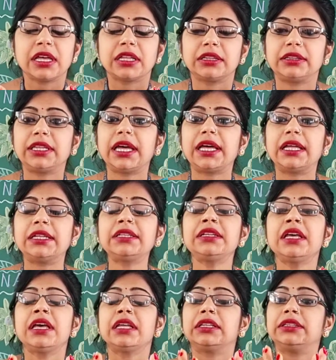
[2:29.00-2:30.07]

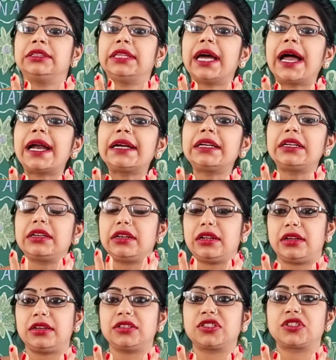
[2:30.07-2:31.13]
then that
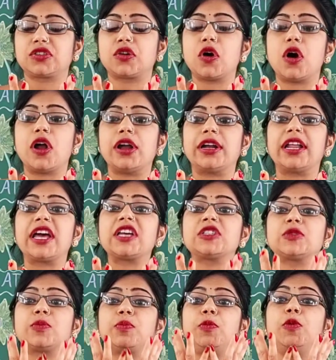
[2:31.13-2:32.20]
is called
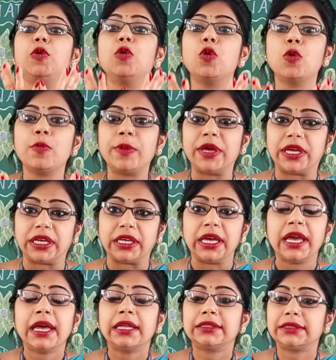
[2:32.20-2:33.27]
as
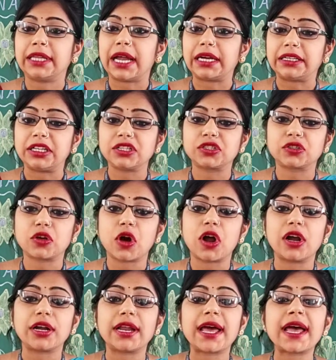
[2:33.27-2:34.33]
blooming. That is
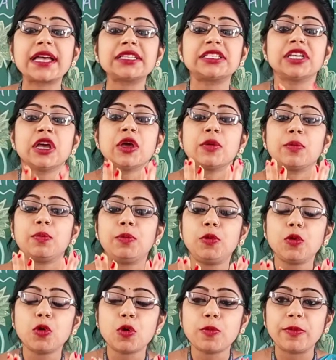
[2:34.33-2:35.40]
called as
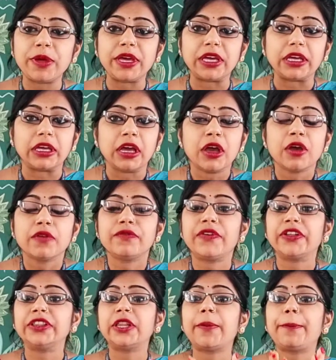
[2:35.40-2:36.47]
blooming.
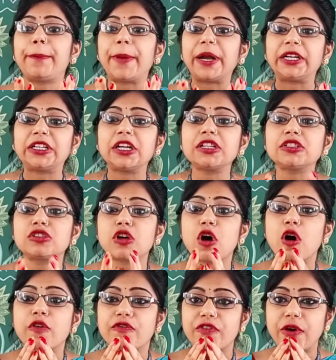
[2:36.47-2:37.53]
When the petals
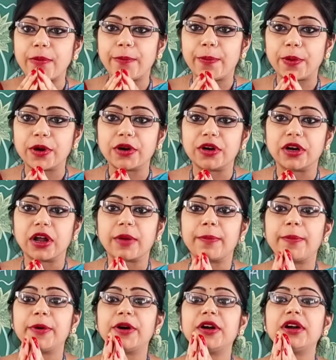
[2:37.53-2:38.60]
of a
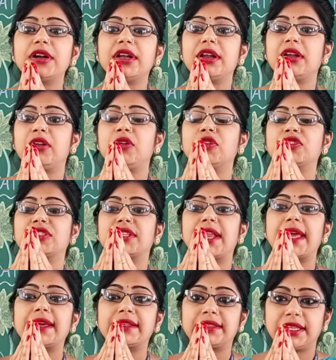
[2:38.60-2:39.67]
bird looks
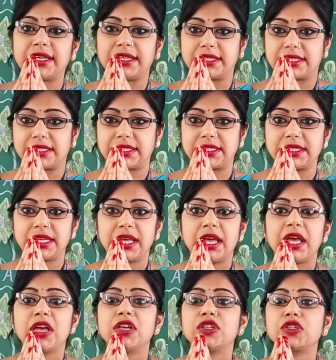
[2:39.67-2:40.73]
like this.
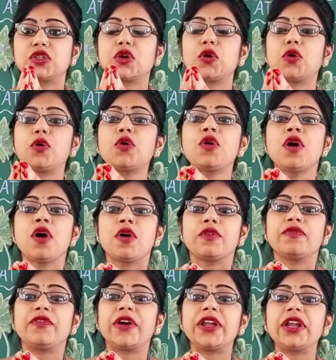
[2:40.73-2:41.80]

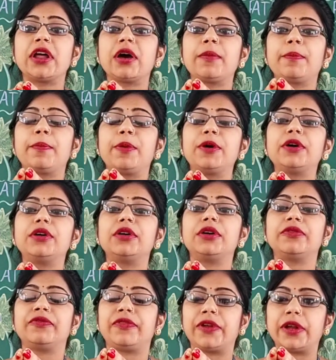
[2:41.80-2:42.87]
So when a
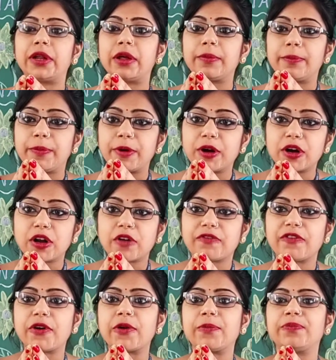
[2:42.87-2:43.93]
bird
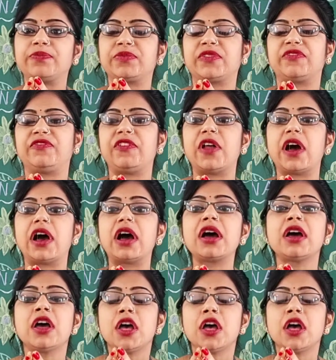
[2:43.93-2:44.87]
of a flower